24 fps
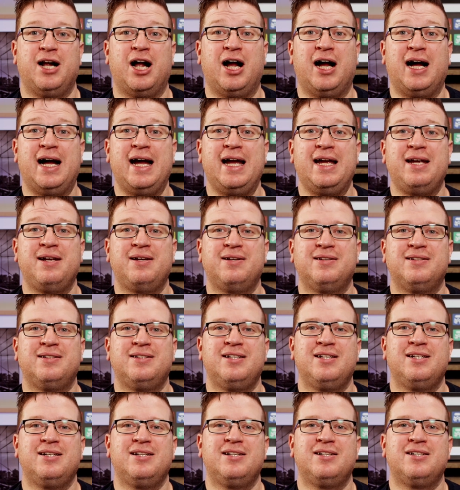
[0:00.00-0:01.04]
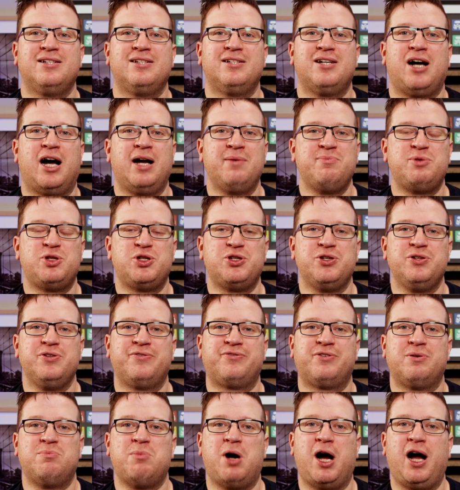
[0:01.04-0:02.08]
Hi, I'm Stu
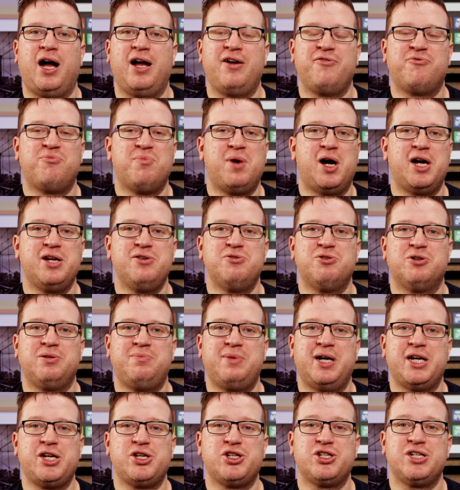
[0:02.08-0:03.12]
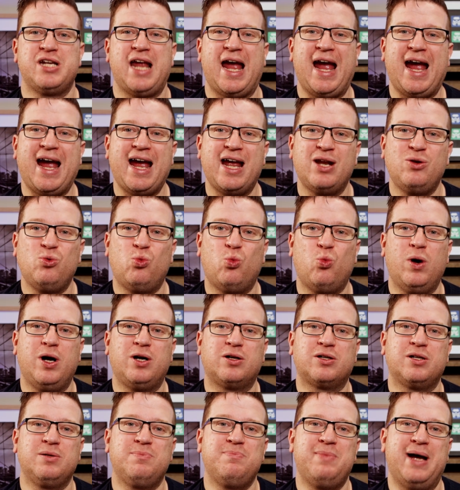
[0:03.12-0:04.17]
from Hive Mind Automation and
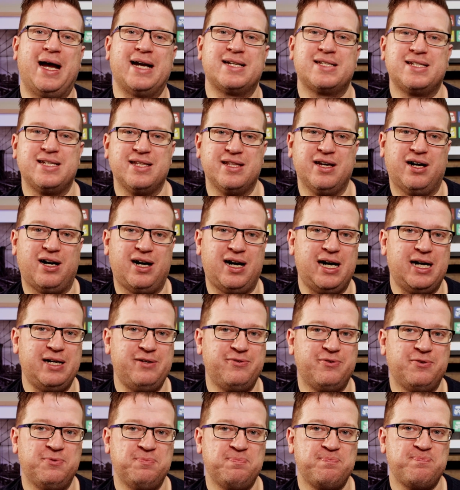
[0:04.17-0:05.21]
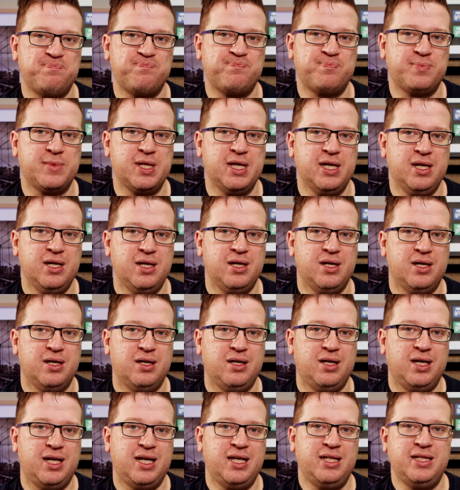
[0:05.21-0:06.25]
welcome back to The Hive.
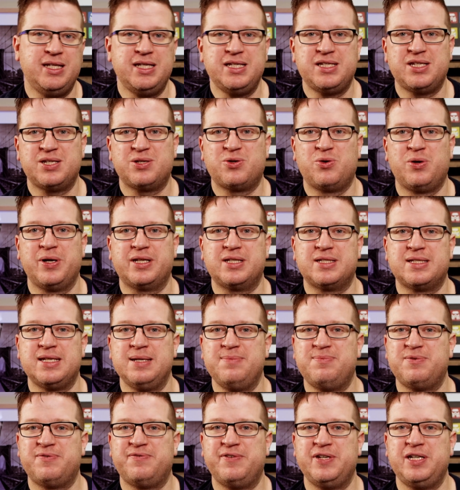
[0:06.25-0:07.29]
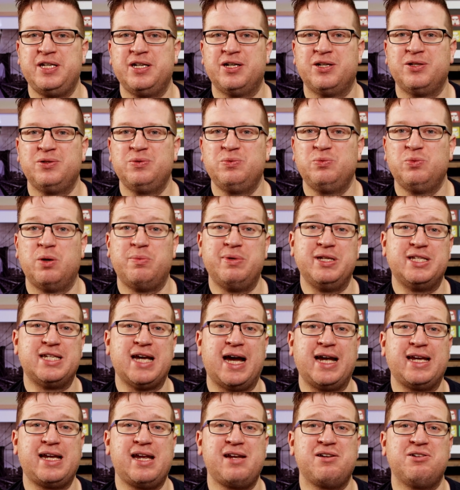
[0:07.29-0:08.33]
In this quick tips video, we'll be
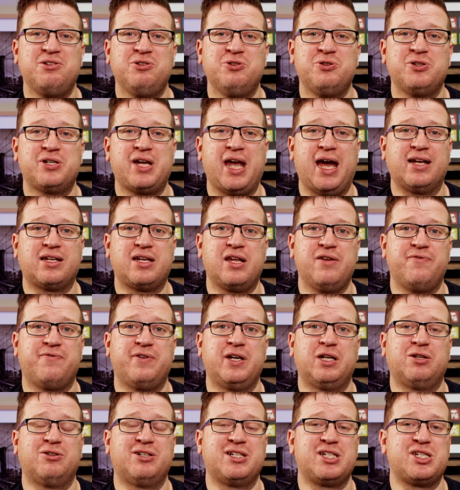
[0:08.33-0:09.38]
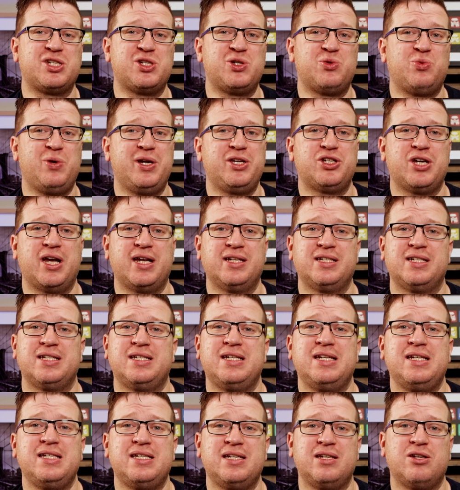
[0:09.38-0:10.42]
taking a look at configuring switch
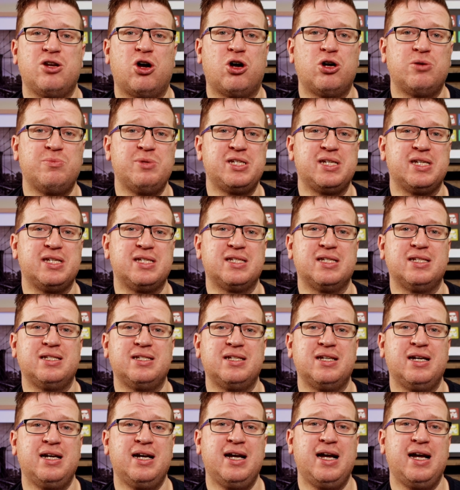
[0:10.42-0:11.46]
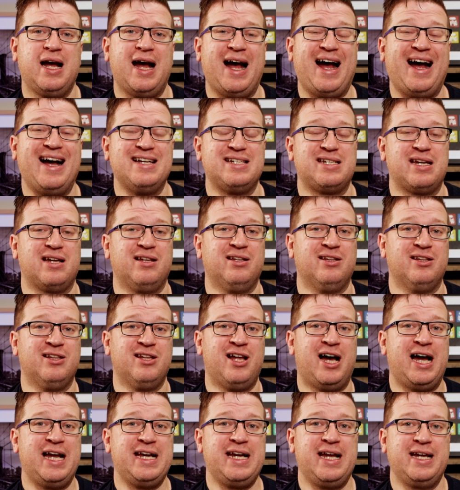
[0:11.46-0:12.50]
entities in Home Assistant as
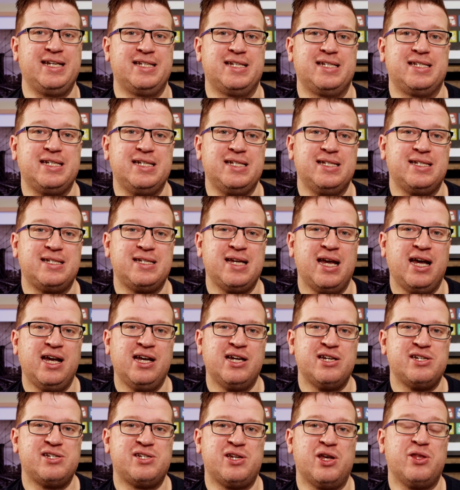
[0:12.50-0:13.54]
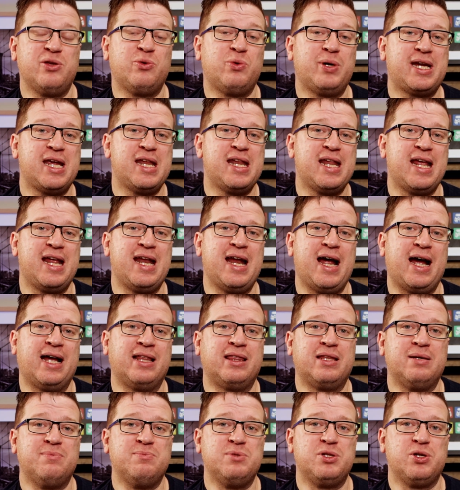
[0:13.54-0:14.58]
light entities so that we can then
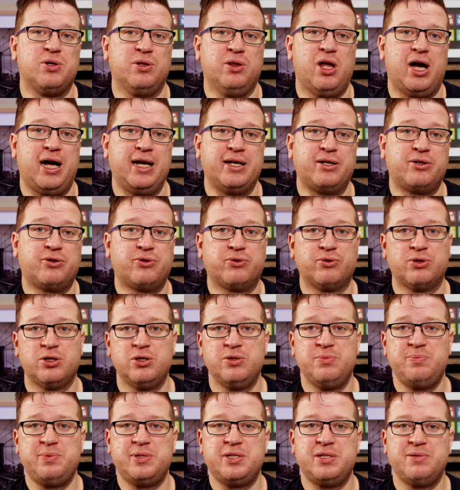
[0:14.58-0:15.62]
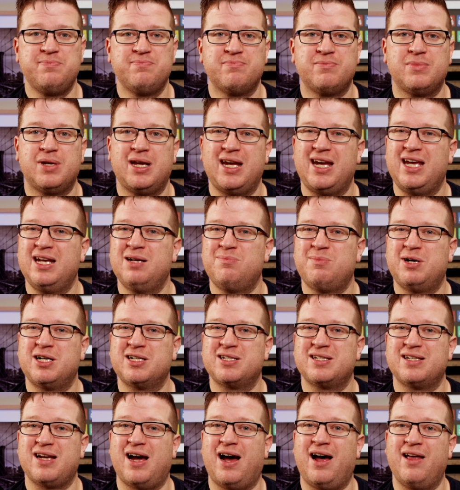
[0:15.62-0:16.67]
add them to light groups in
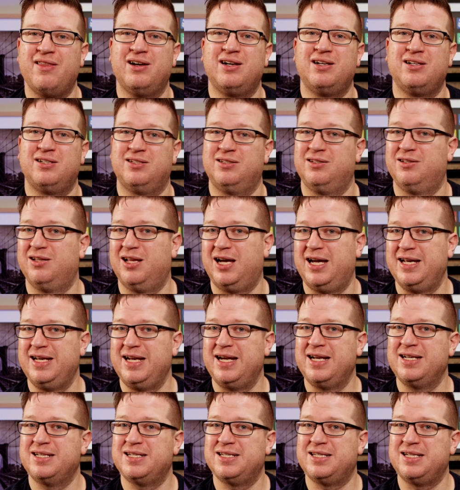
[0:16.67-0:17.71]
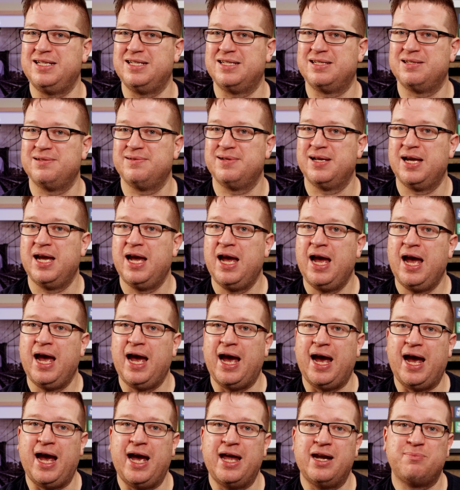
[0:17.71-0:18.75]
amongst other light entities.
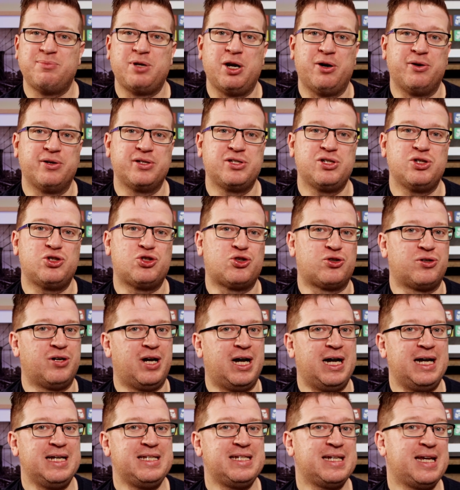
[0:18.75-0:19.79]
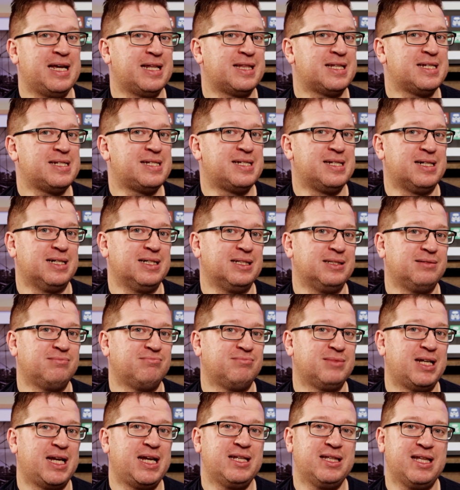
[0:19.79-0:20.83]
And I'm going to try to get this done
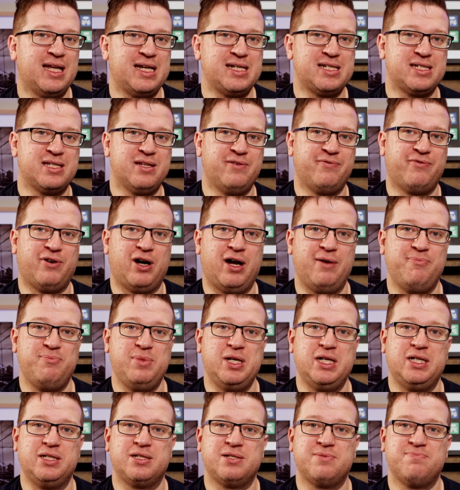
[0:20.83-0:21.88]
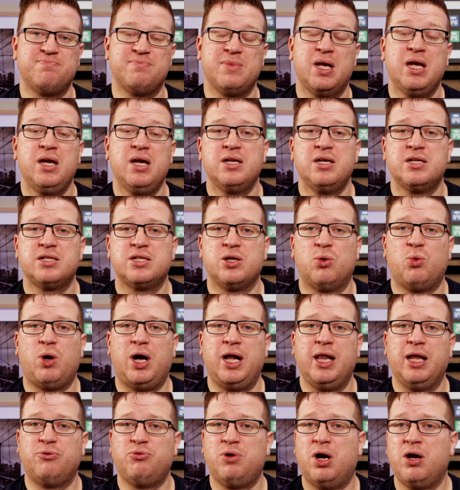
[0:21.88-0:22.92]
in less than five minutes. So
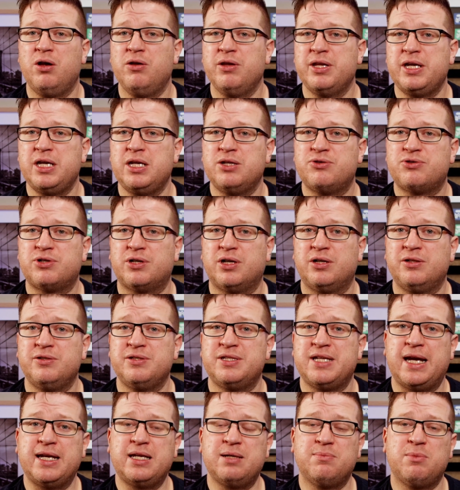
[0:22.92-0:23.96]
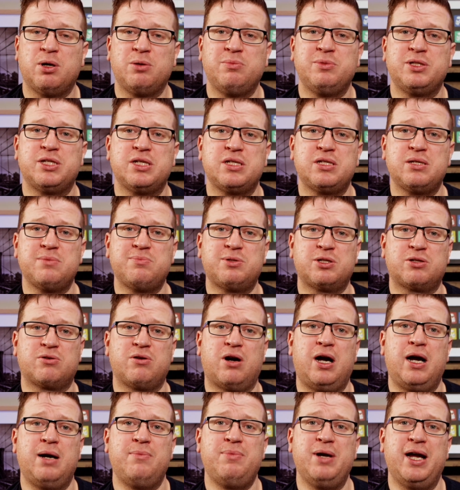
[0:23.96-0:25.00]
while I roll the intro, take a moment to
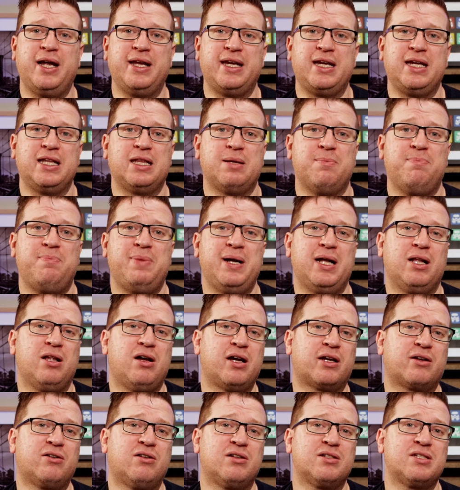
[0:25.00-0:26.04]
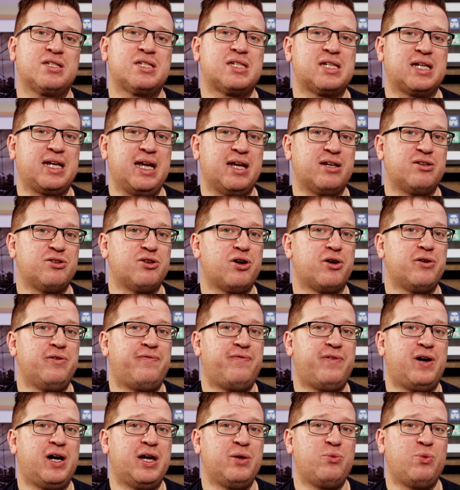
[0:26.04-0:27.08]
subscribe and hit the bell icon to get
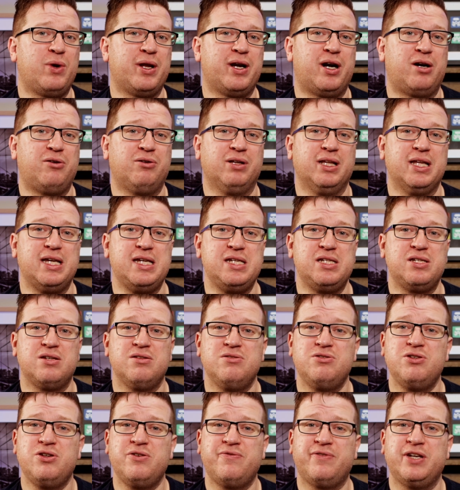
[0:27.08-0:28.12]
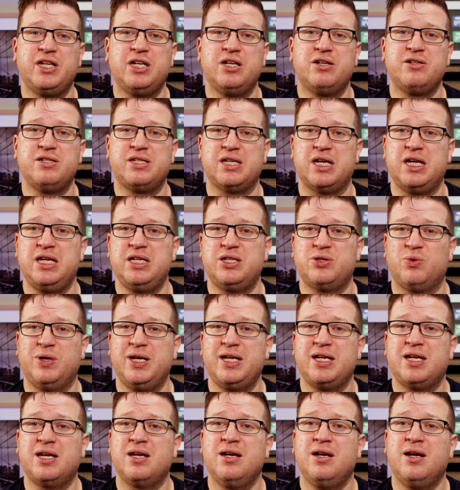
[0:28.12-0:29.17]
notified when I release new videos each
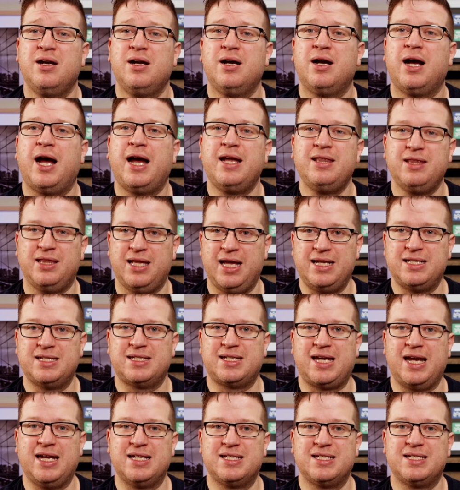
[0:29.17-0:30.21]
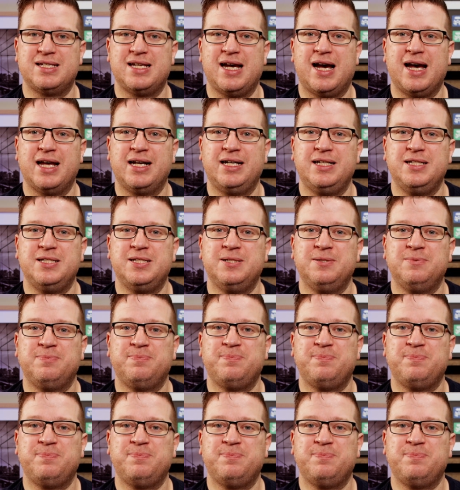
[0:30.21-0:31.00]
week and let's get started.